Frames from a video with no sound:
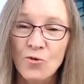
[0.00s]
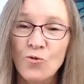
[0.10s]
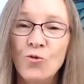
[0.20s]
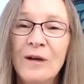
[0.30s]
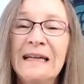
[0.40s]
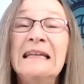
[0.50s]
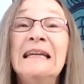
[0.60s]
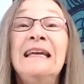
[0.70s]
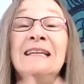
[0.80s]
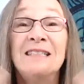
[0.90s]

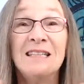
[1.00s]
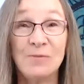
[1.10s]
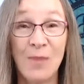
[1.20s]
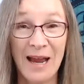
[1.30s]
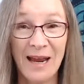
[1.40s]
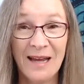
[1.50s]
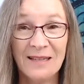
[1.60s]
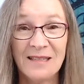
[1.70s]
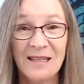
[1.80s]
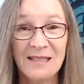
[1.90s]
releases my
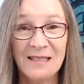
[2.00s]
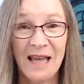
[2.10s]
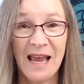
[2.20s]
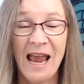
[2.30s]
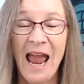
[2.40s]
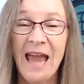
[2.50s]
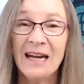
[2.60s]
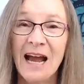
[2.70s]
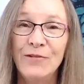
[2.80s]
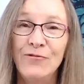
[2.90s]
essence
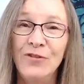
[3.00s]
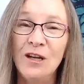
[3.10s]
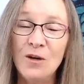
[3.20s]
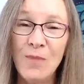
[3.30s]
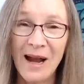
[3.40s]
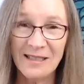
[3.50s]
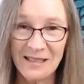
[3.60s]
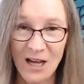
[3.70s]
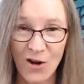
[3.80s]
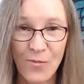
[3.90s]
and I feel
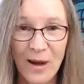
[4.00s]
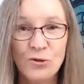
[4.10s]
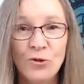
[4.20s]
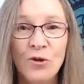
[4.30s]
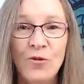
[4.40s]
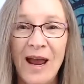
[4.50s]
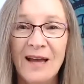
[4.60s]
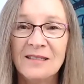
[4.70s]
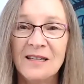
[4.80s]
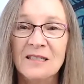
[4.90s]
myself, my true
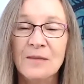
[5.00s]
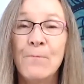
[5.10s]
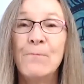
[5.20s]
essence,